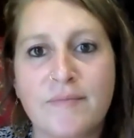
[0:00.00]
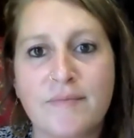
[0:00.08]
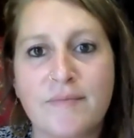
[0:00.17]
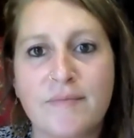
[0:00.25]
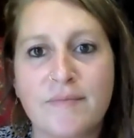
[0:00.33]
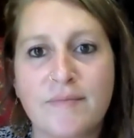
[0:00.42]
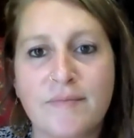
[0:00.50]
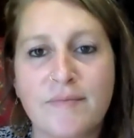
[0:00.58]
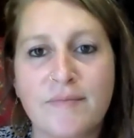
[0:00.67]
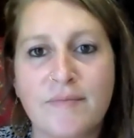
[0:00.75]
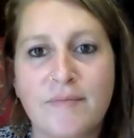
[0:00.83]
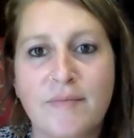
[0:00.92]

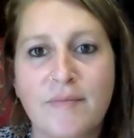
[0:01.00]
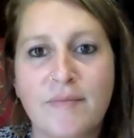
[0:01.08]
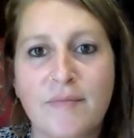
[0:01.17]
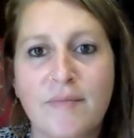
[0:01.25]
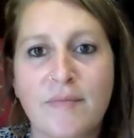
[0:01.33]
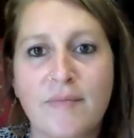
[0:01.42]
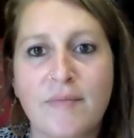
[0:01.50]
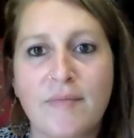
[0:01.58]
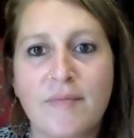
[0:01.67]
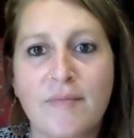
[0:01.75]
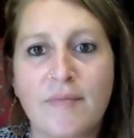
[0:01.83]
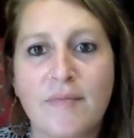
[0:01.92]

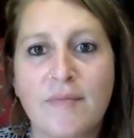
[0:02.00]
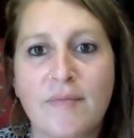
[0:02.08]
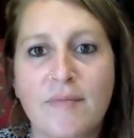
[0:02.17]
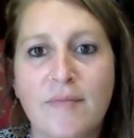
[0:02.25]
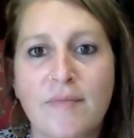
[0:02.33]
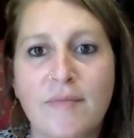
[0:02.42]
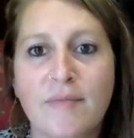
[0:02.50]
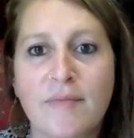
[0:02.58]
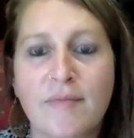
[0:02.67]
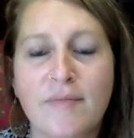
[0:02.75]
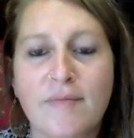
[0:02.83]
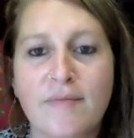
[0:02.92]

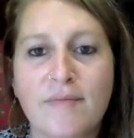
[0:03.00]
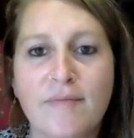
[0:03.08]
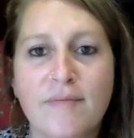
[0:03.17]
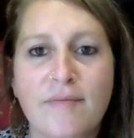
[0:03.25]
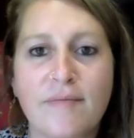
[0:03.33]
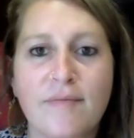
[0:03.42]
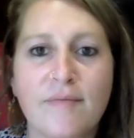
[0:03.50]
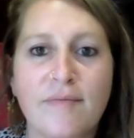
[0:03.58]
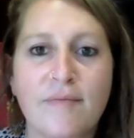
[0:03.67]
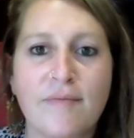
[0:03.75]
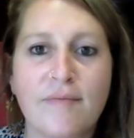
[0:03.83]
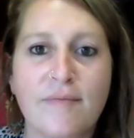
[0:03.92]

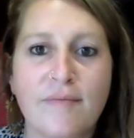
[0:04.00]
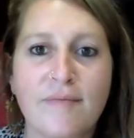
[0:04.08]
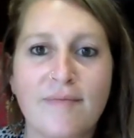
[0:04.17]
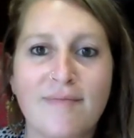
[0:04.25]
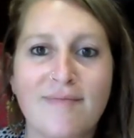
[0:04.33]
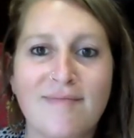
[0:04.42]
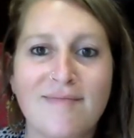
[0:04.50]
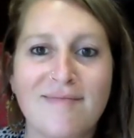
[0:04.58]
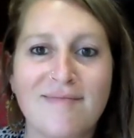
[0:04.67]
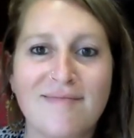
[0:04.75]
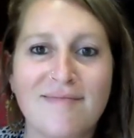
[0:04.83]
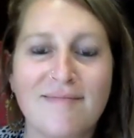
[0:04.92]

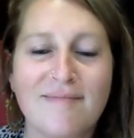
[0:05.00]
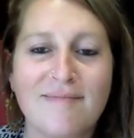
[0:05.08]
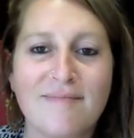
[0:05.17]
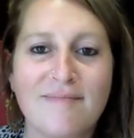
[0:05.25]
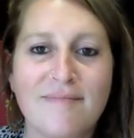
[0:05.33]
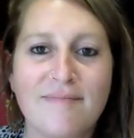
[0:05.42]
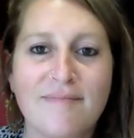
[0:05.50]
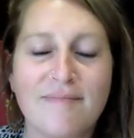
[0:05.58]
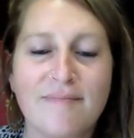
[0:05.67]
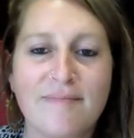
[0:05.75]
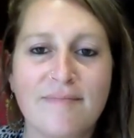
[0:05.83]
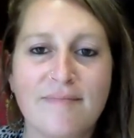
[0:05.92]

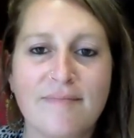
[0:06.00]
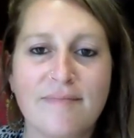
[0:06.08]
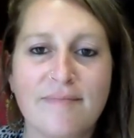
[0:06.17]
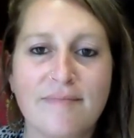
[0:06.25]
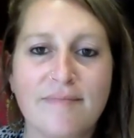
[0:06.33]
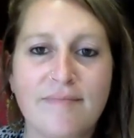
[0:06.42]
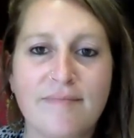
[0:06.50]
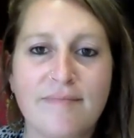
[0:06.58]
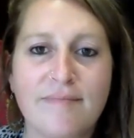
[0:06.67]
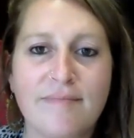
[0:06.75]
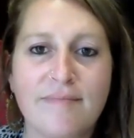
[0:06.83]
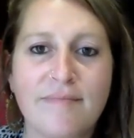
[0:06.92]

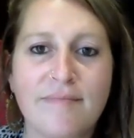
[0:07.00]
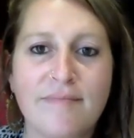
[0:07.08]
No words are spoken by the person on screen.